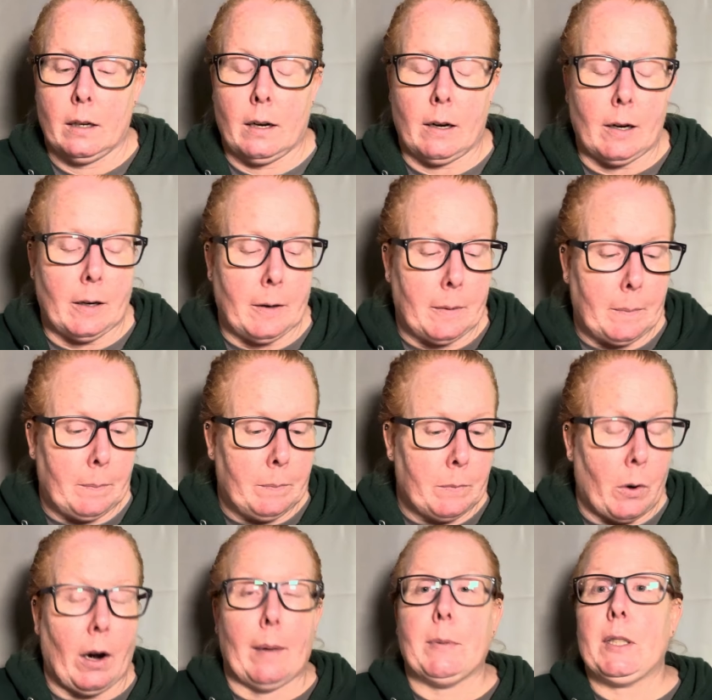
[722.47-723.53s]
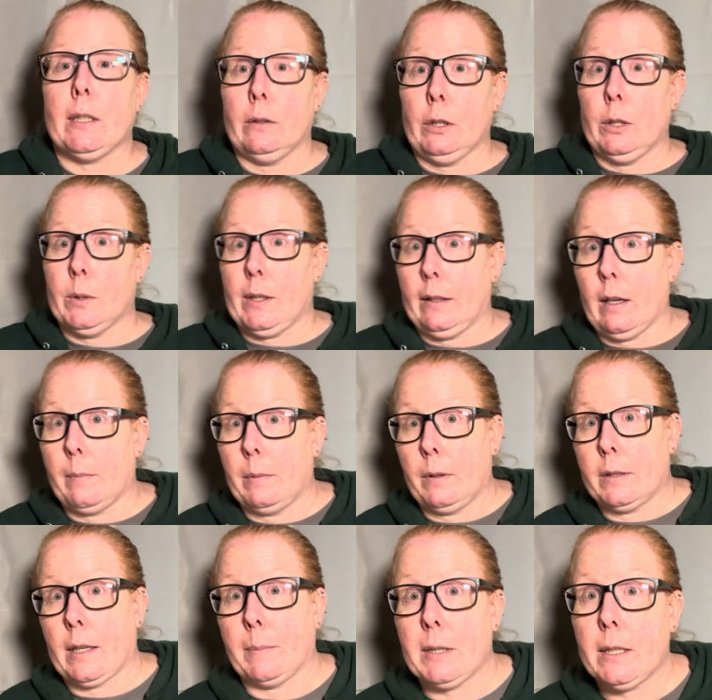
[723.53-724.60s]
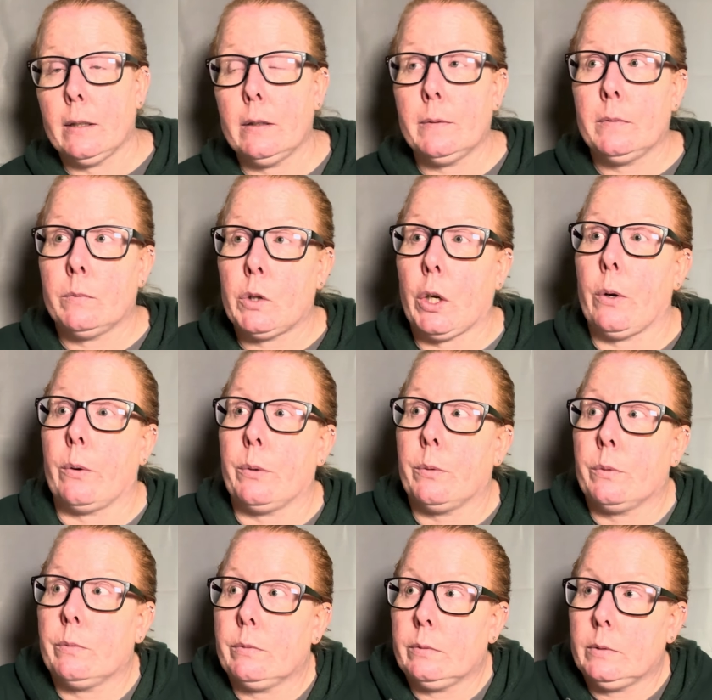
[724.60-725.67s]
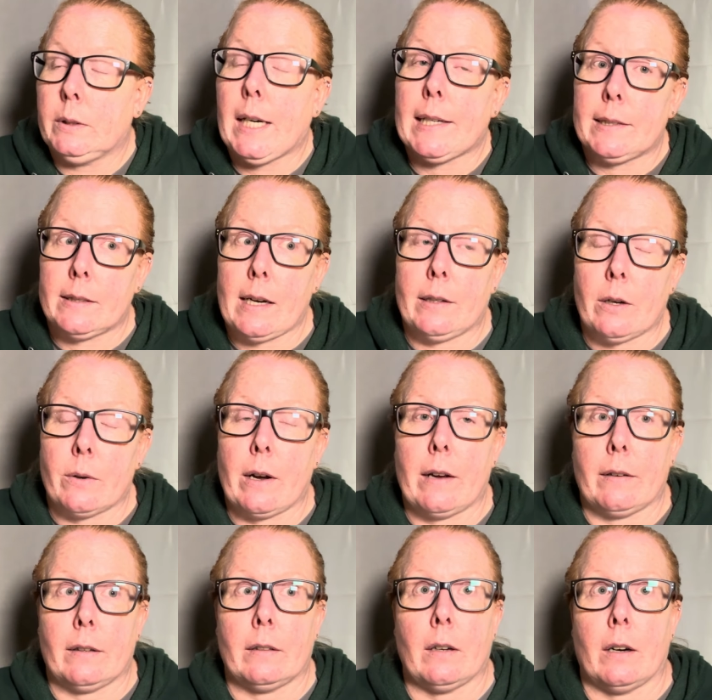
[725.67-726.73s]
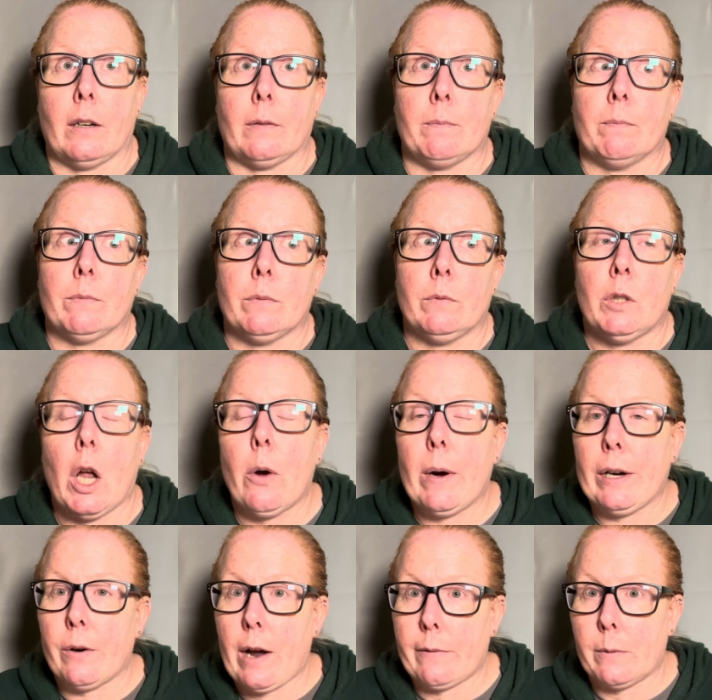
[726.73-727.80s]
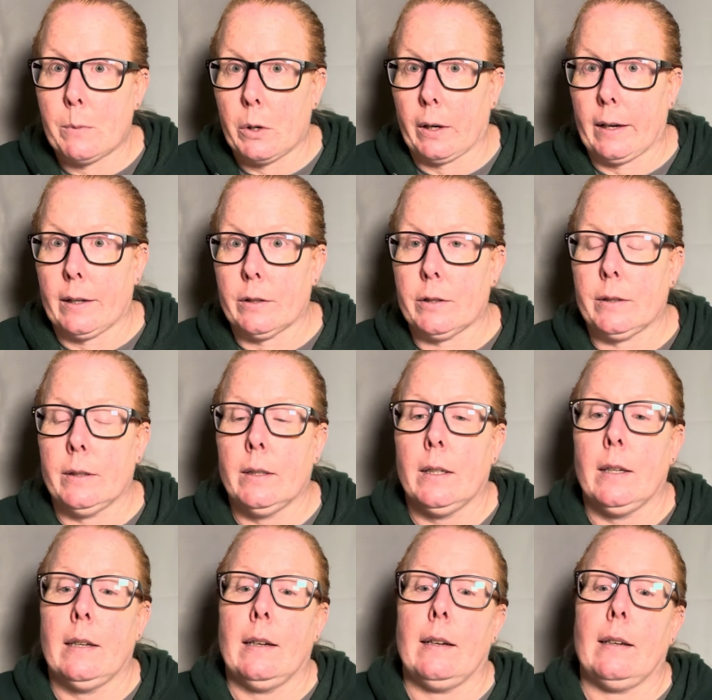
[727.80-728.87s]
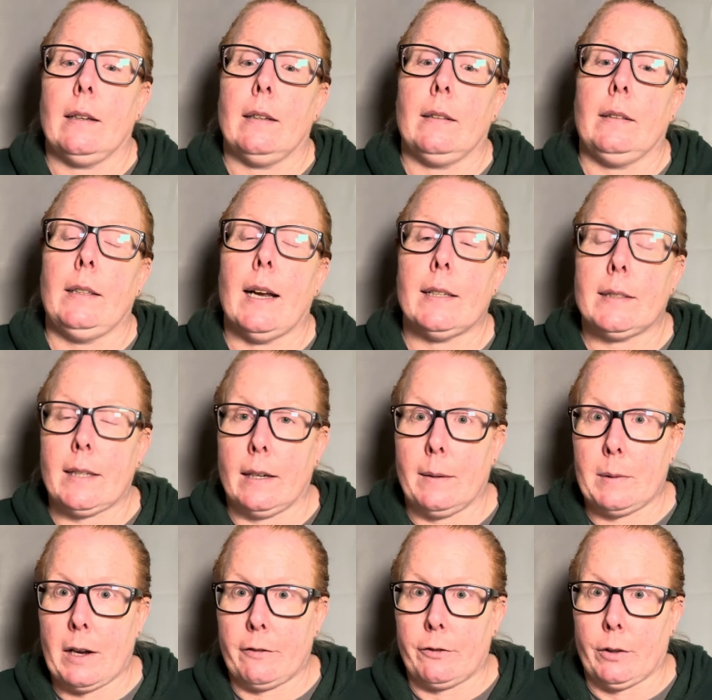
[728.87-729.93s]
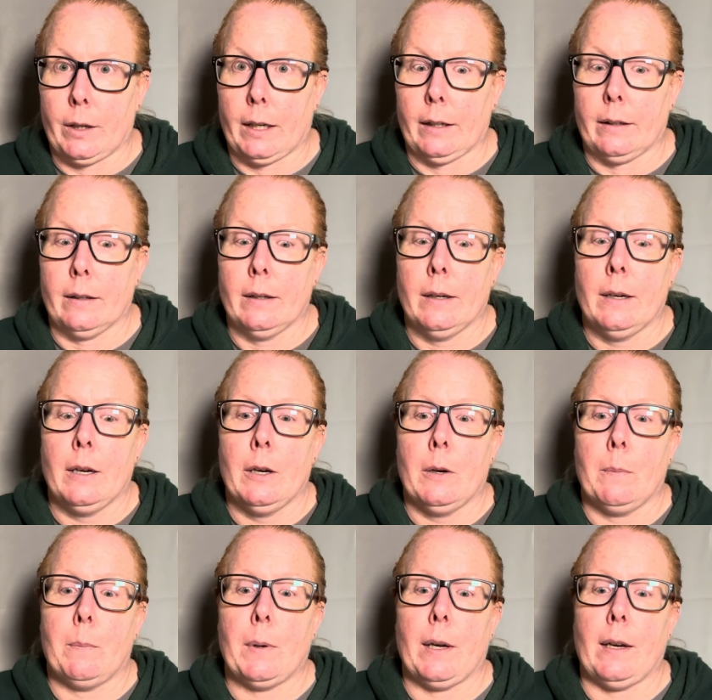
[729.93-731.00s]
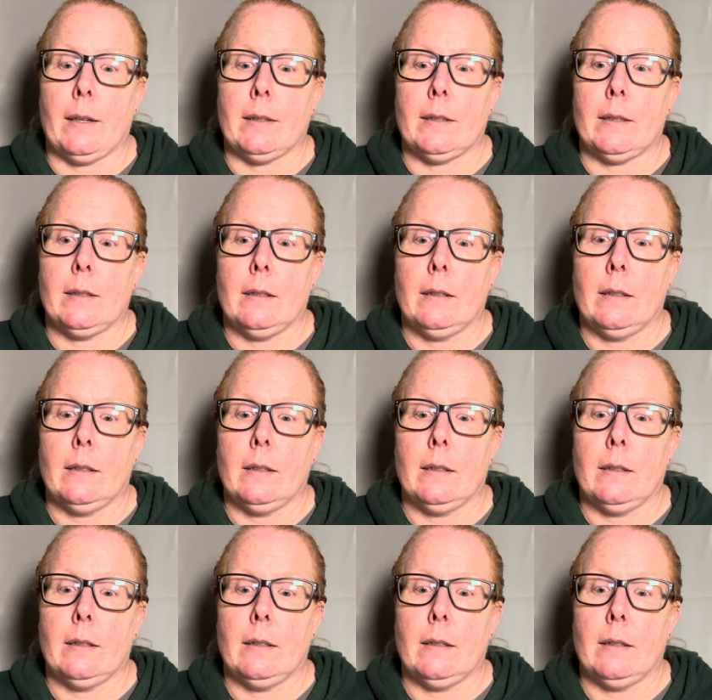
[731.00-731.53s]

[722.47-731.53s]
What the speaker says: or I'm still using them because yes, I don't have a mortgage. Yes, I am debt free, but